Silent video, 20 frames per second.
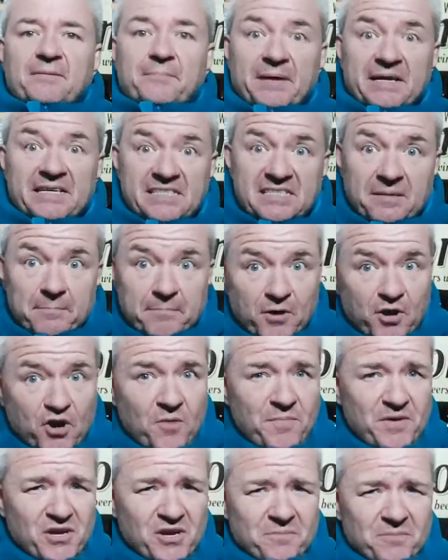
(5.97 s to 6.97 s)
based in
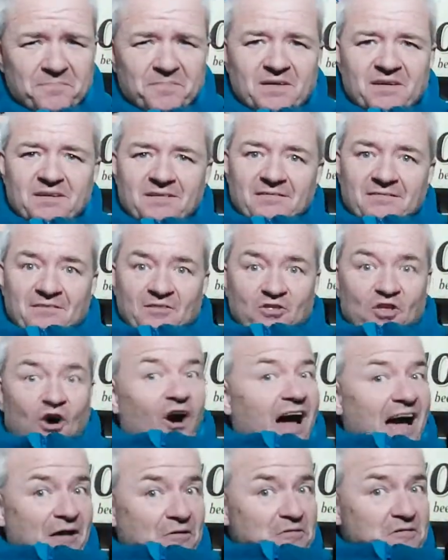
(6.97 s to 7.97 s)
Birmingham,
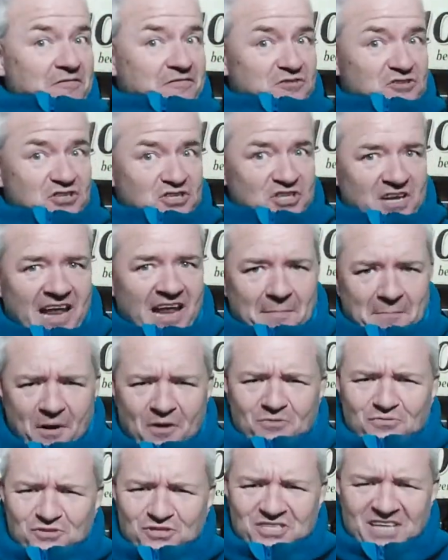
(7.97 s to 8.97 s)
not Herefordshire, like
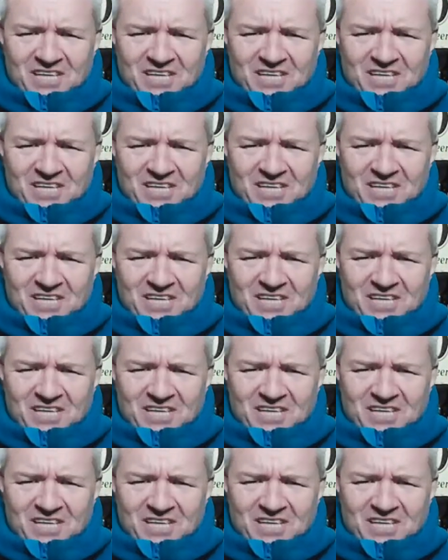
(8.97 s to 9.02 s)
most